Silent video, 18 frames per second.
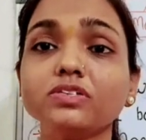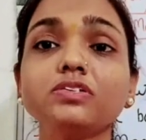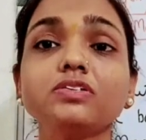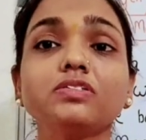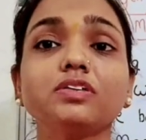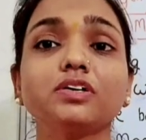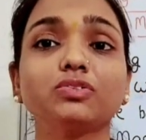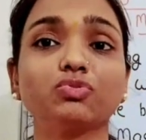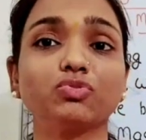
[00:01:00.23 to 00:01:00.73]

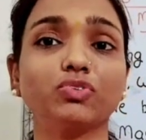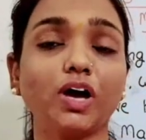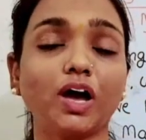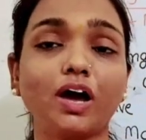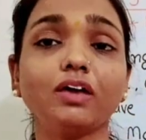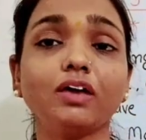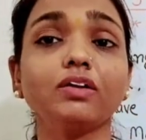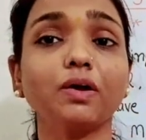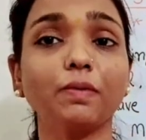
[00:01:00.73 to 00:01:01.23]
Tattva
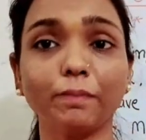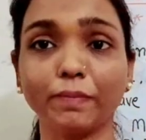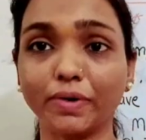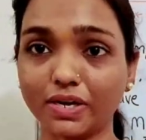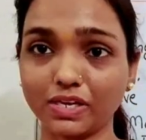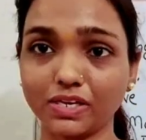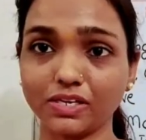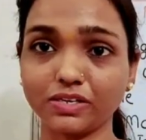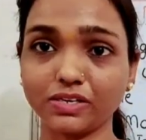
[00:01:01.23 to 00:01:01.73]
are
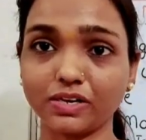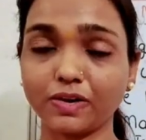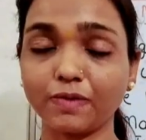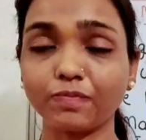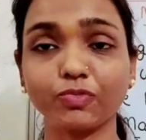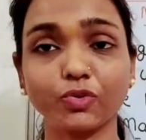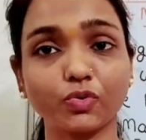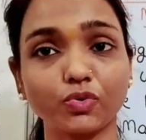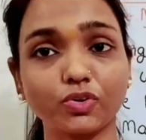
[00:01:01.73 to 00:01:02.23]
material,
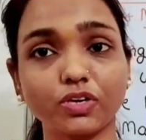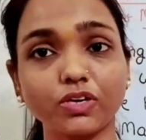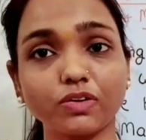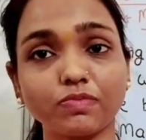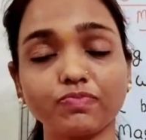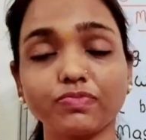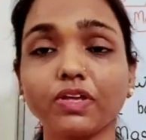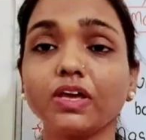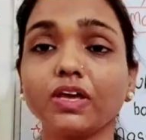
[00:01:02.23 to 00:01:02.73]
okay.
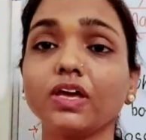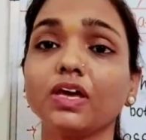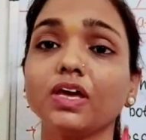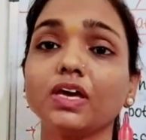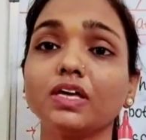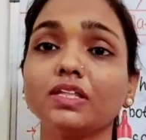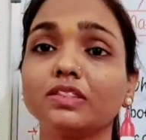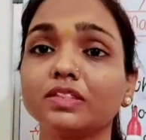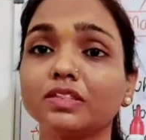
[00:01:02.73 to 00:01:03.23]

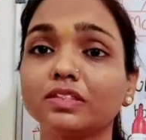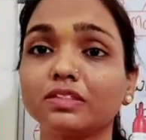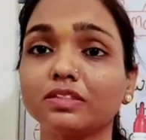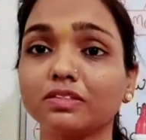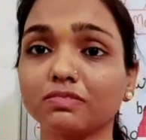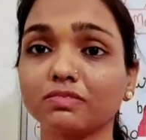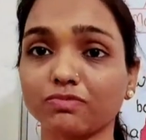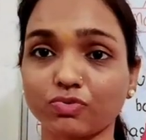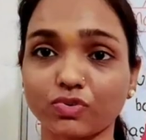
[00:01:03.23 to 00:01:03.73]

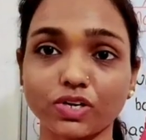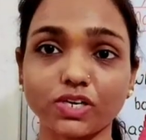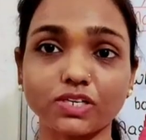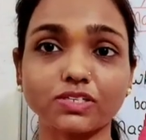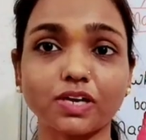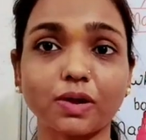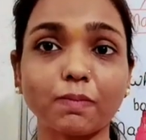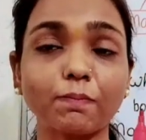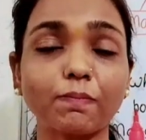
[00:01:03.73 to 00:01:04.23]
For
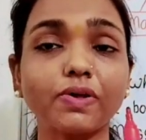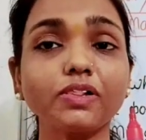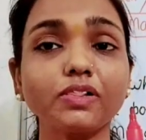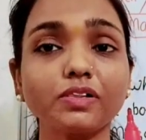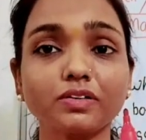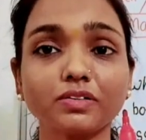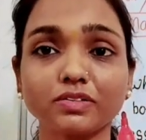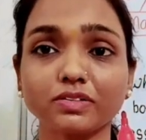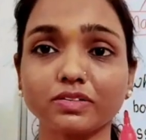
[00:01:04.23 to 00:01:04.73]
example,
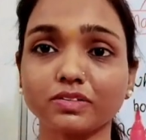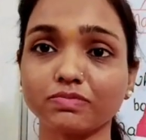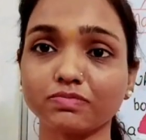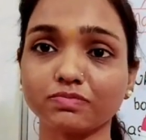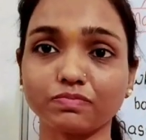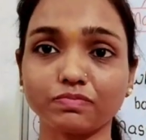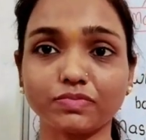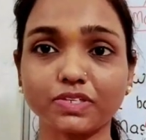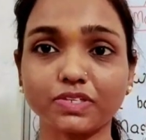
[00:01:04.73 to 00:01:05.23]

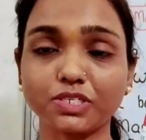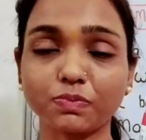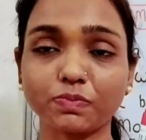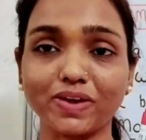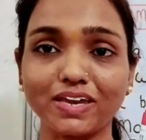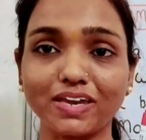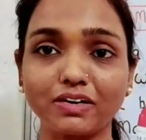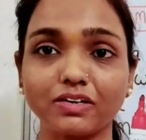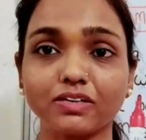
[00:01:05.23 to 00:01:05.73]
this
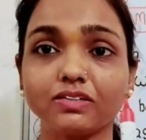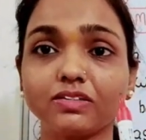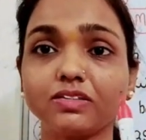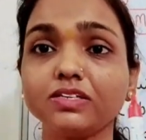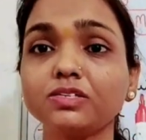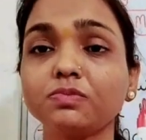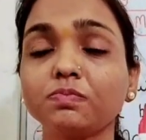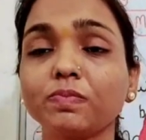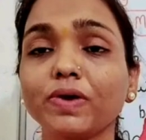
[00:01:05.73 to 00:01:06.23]

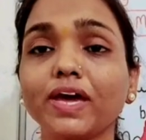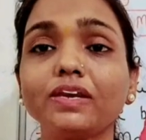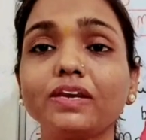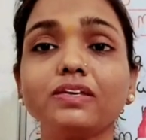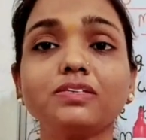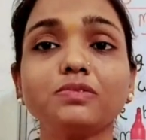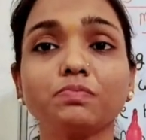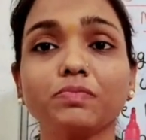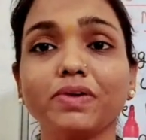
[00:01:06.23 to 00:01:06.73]
pen
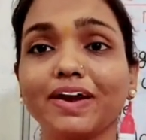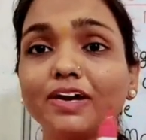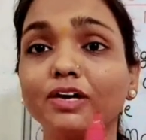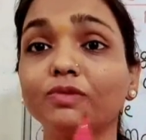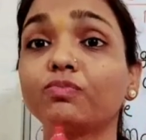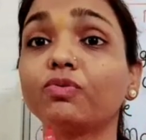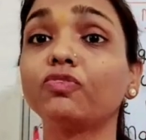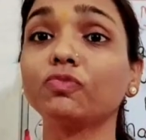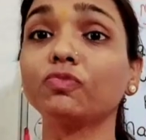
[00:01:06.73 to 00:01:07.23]
is made up
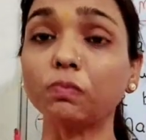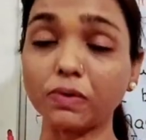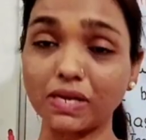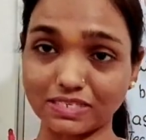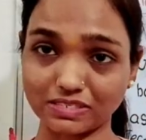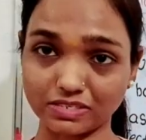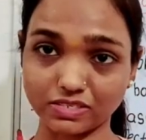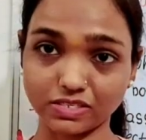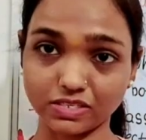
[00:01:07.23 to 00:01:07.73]
of
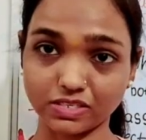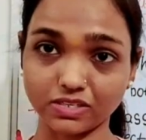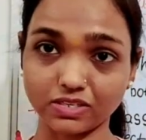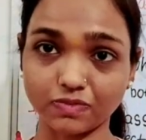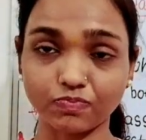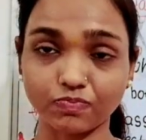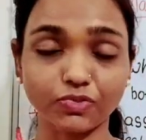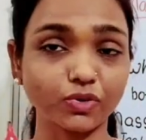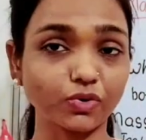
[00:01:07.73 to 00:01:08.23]
plastic,
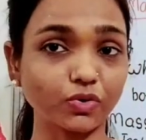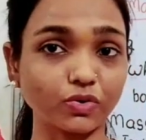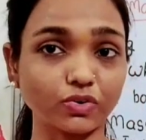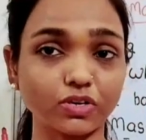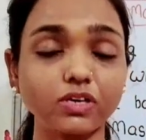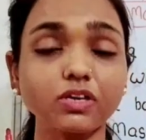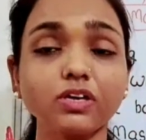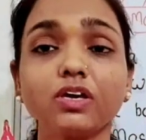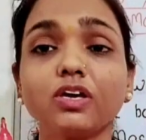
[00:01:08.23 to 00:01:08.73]

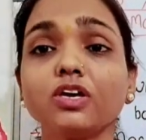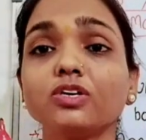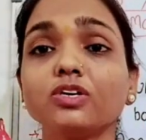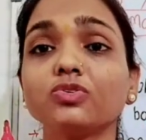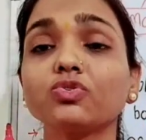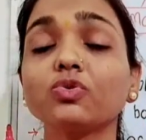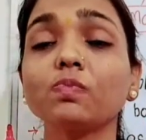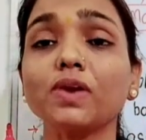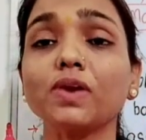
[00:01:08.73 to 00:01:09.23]
okay.
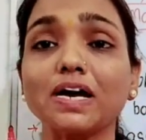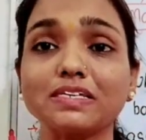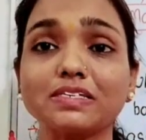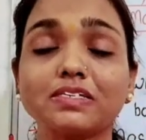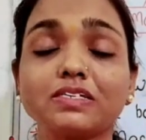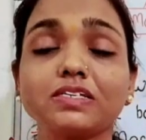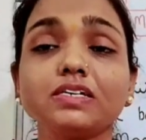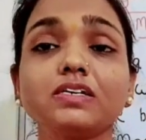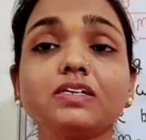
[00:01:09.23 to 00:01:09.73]
So
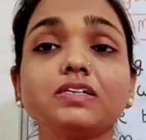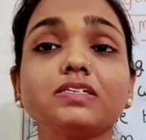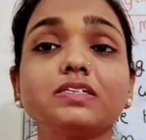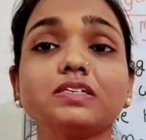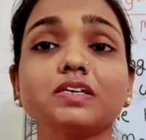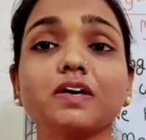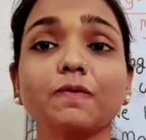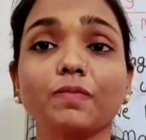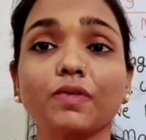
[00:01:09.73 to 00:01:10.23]
plastic
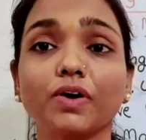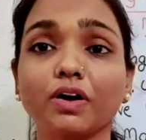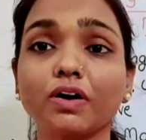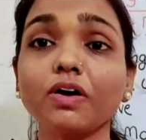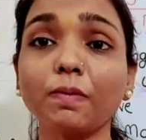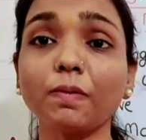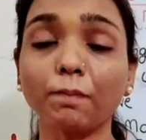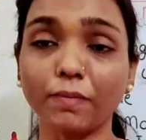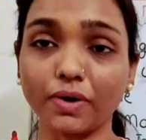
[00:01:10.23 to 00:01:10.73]
is a
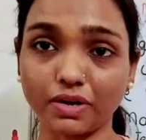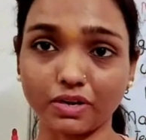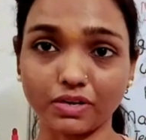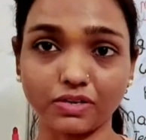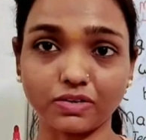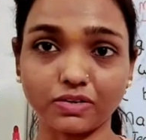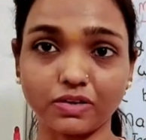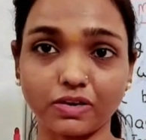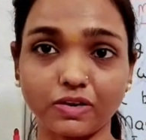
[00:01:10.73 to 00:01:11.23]

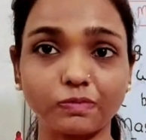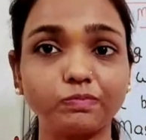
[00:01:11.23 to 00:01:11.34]
material.